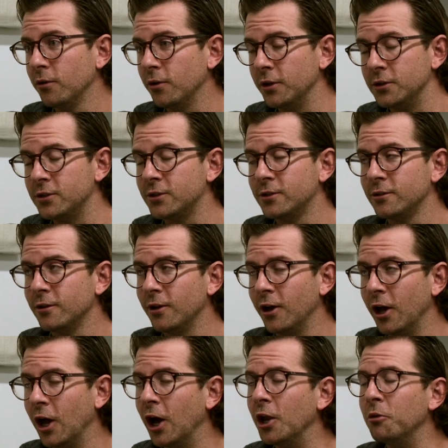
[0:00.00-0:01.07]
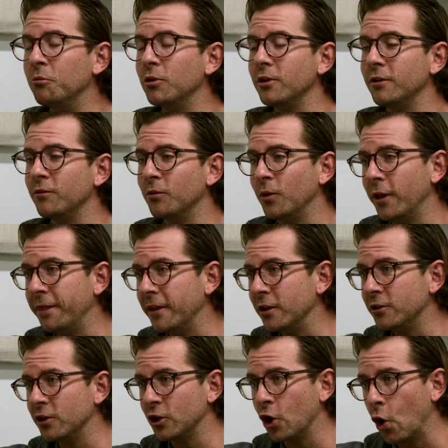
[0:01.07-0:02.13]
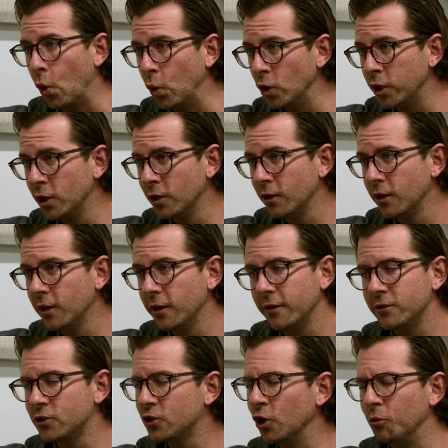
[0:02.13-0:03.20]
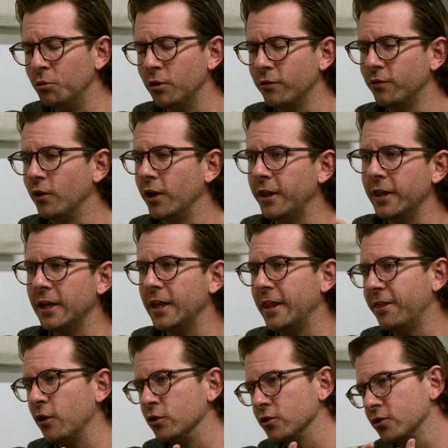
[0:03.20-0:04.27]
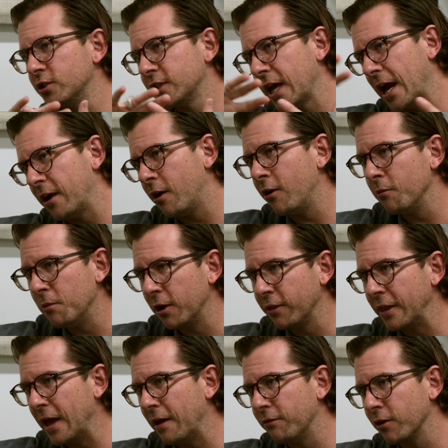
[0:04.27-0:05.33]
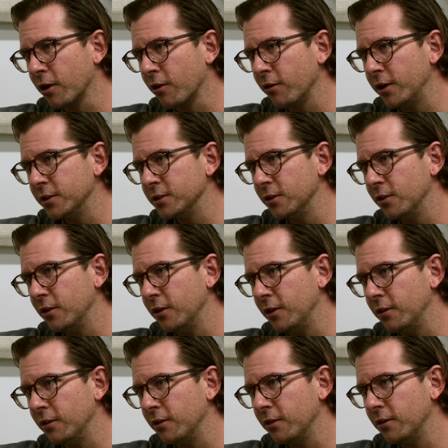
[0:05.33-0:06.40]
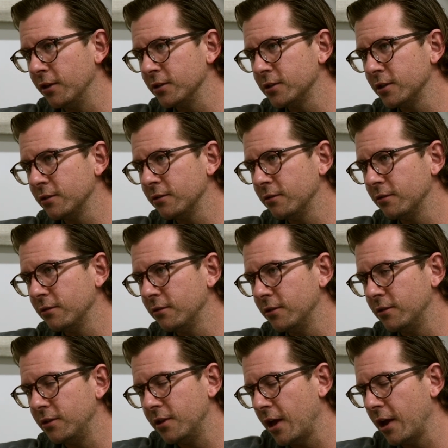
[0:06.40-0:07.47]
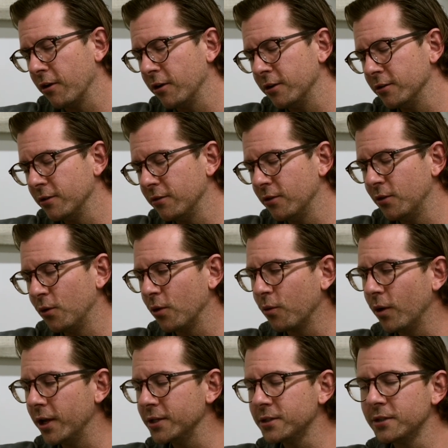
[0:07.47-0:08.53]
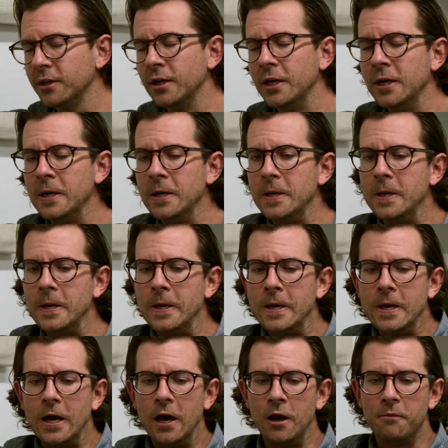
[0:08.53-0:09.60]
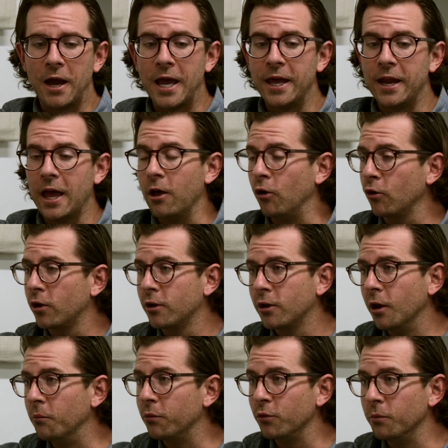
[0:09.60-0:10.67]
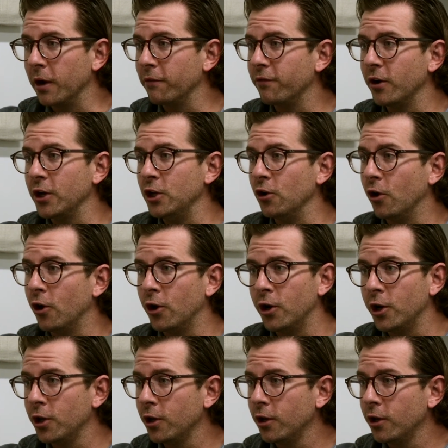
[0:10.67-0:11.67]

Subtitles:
It's unbelievable. And then to gold. It's so beautiful. And then those are scattered among the evergreens in the area of the Northwest. I had elk come through my front yard.